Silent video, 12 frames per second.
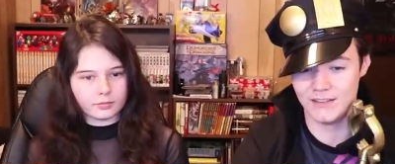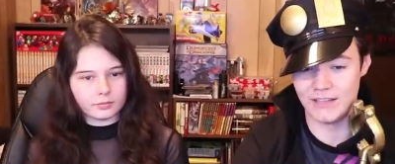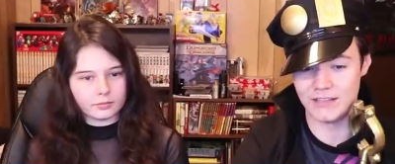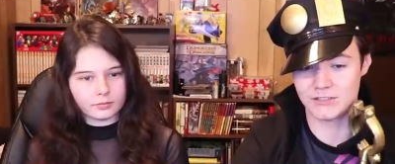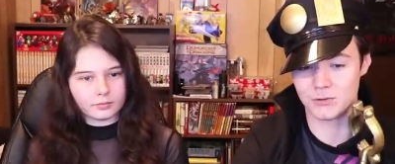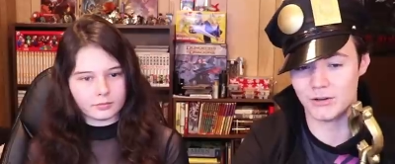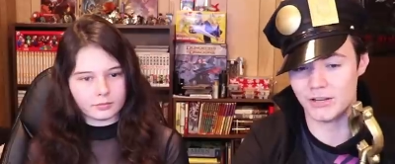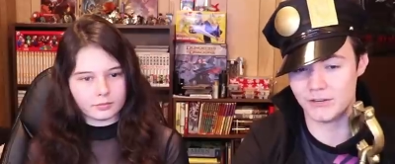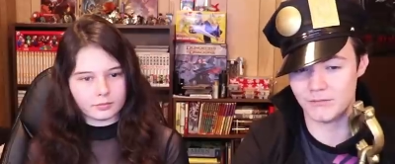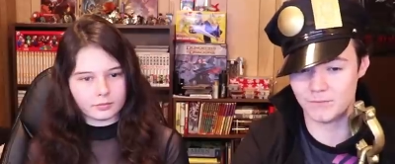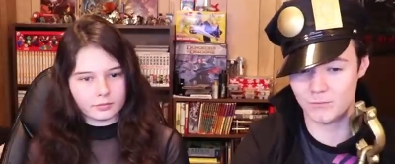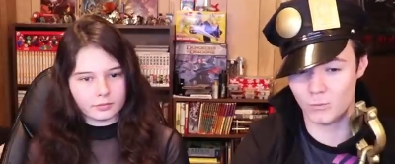Speaker 1: they sort of
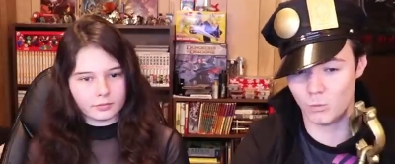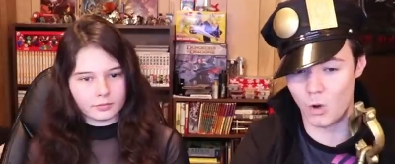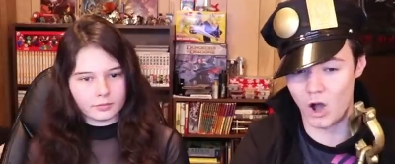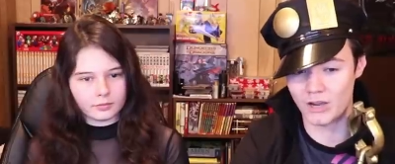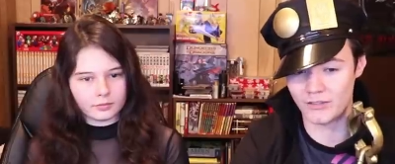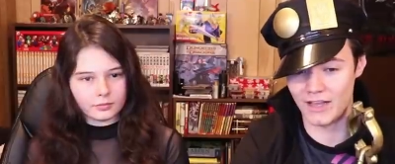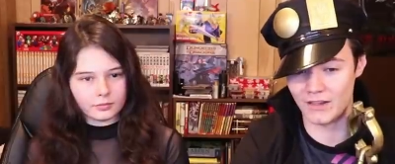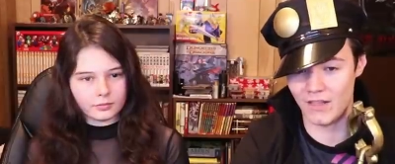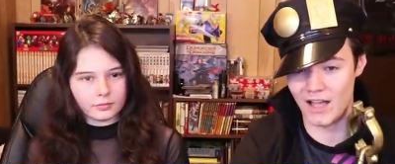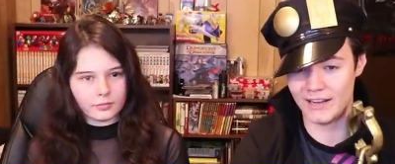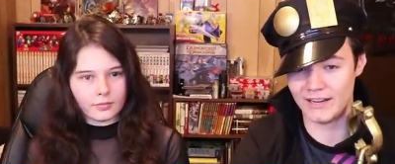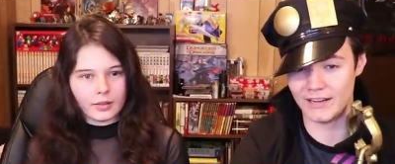walk that
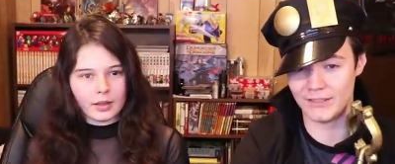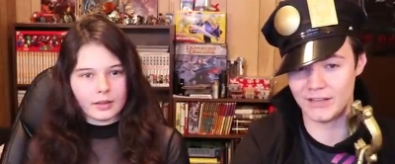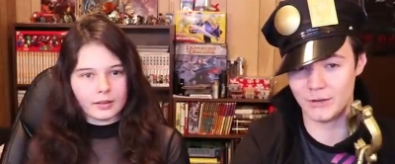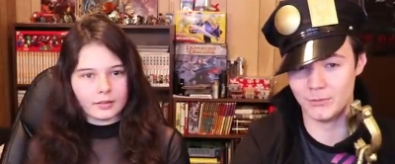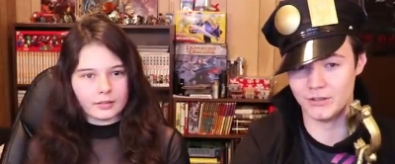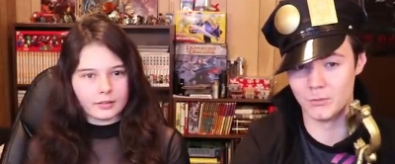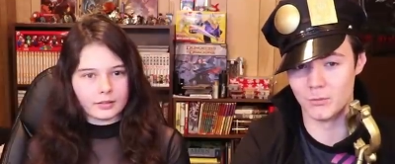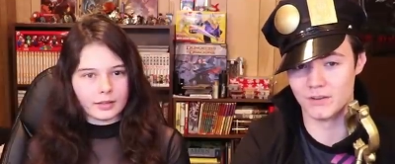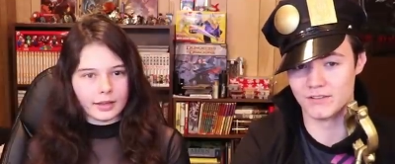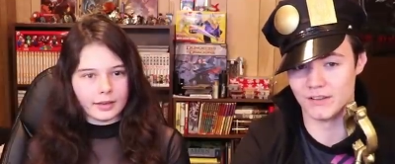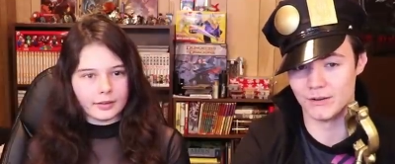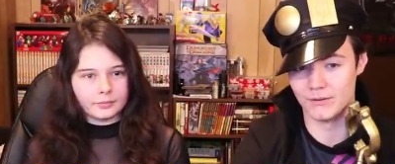line and I think it really
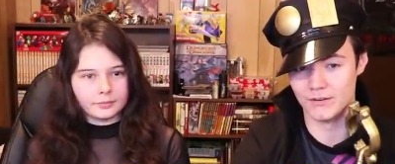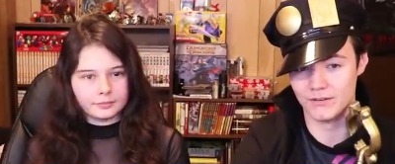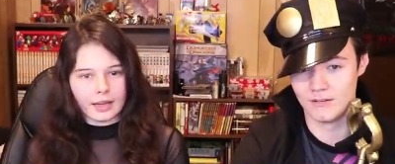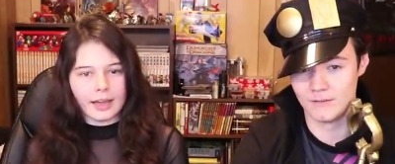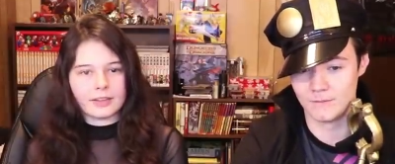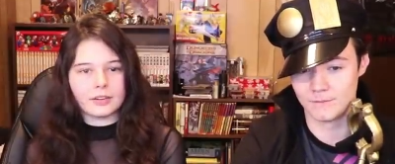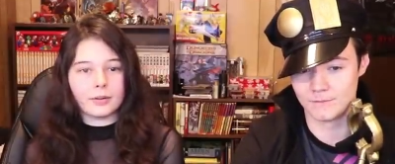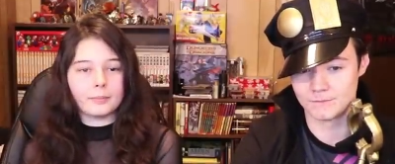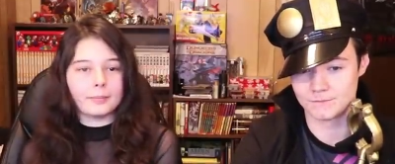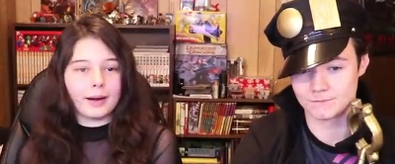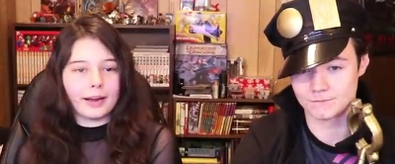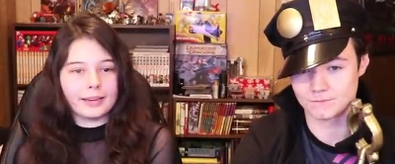works yeah. out.
Speaker 2: Yeah, I
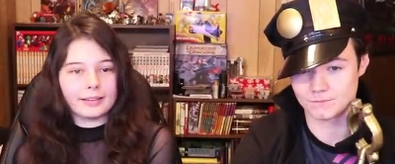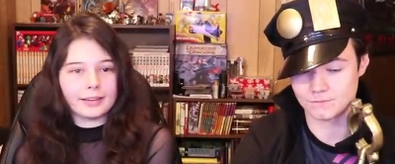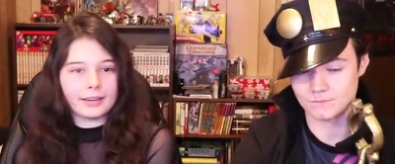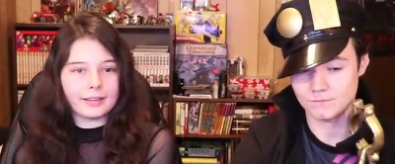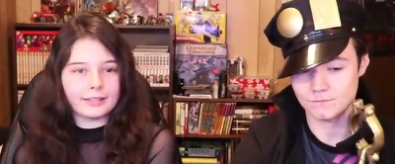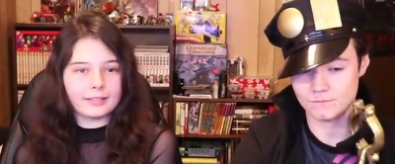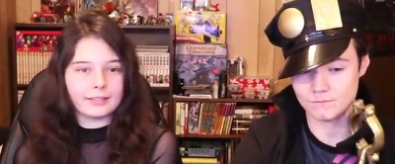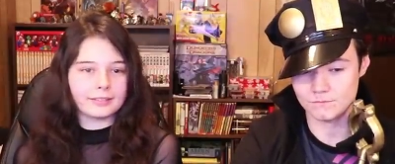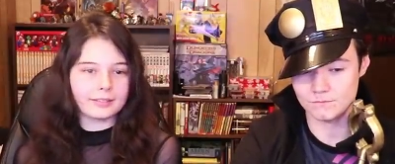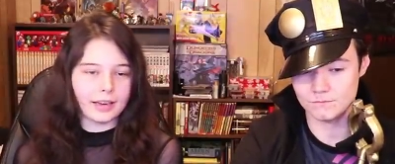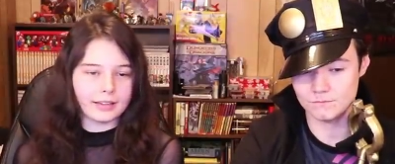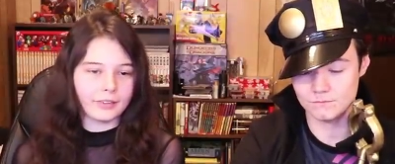don't mind it.
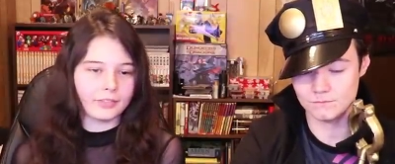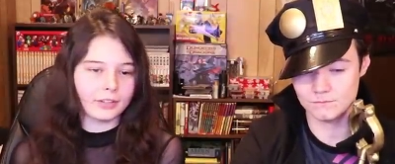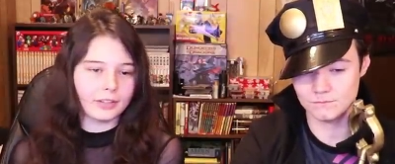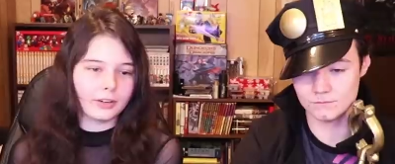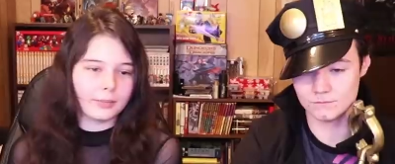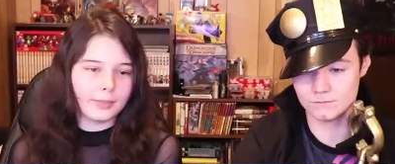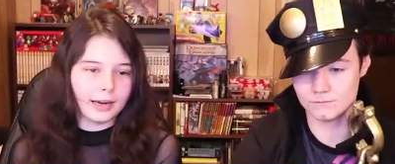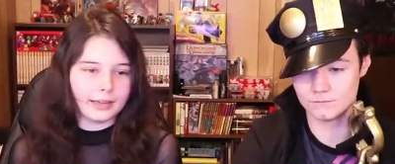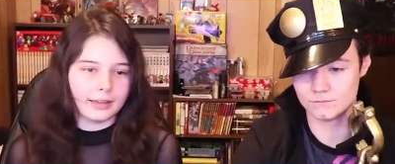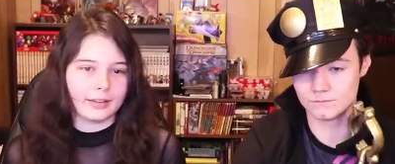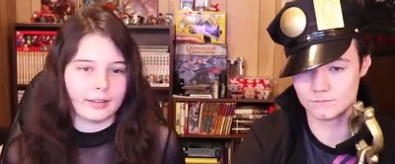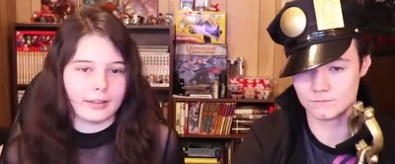I definitely don't
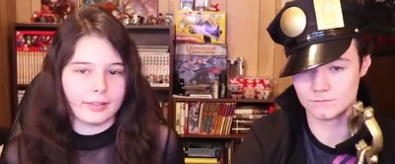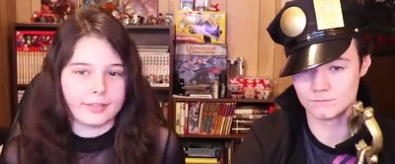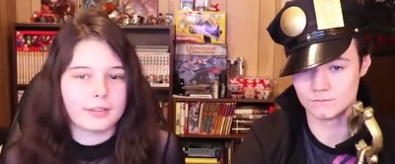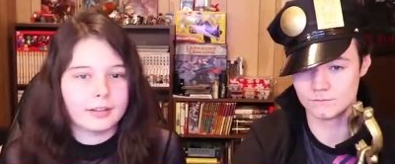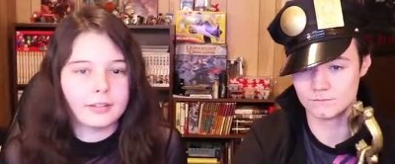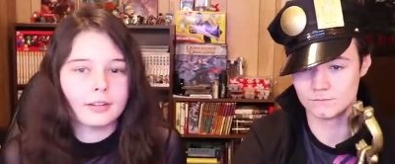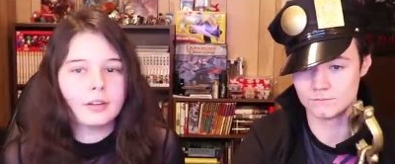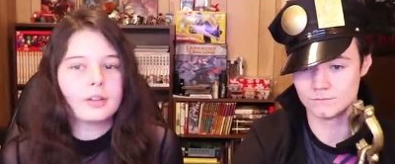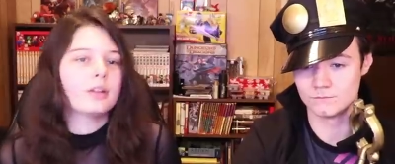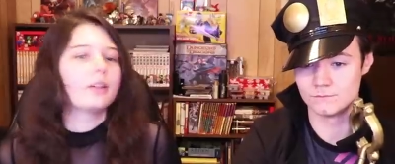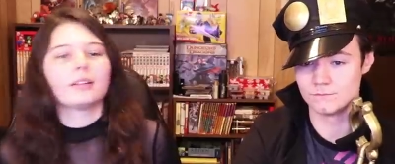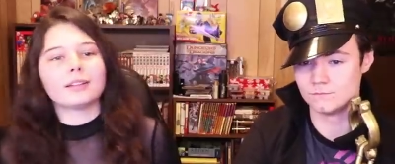mind it. It's like
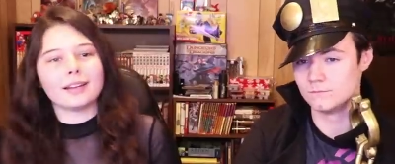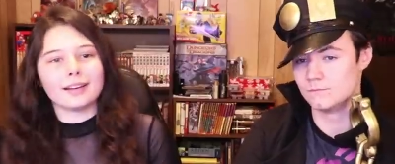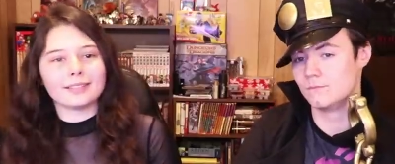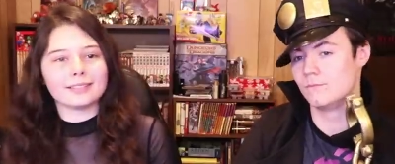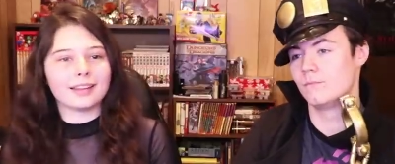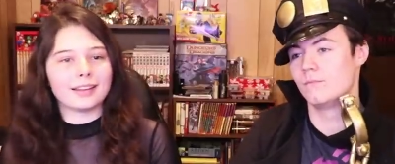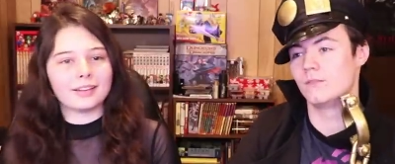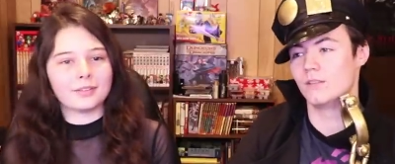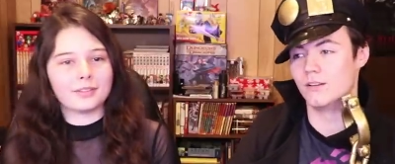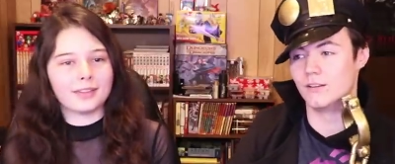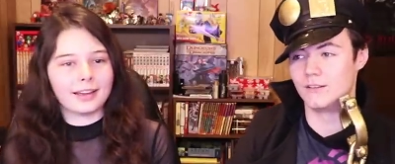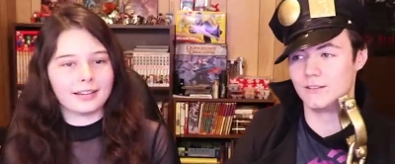yeah, like
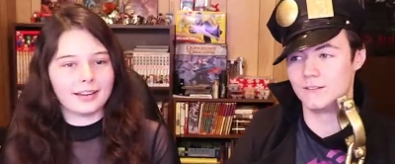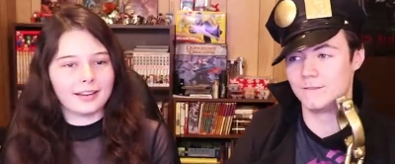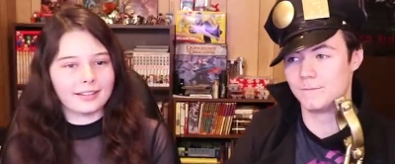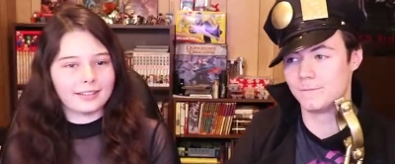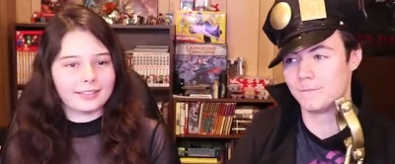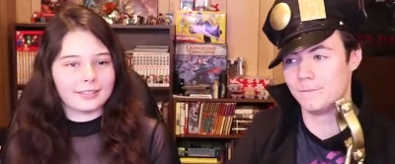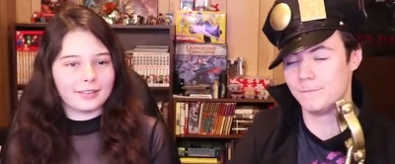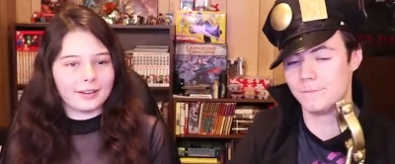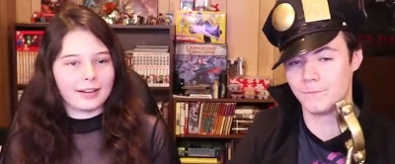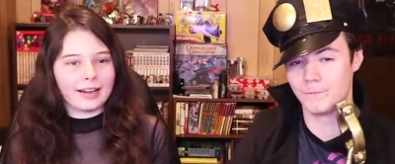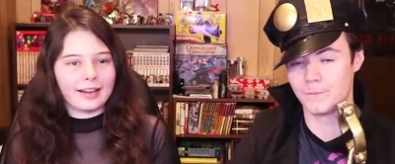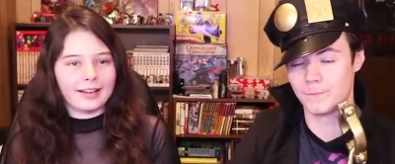you said,
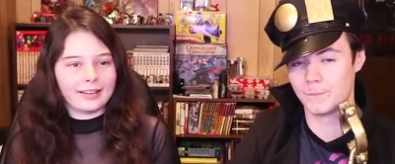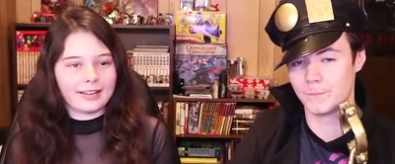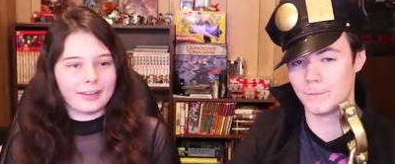uh,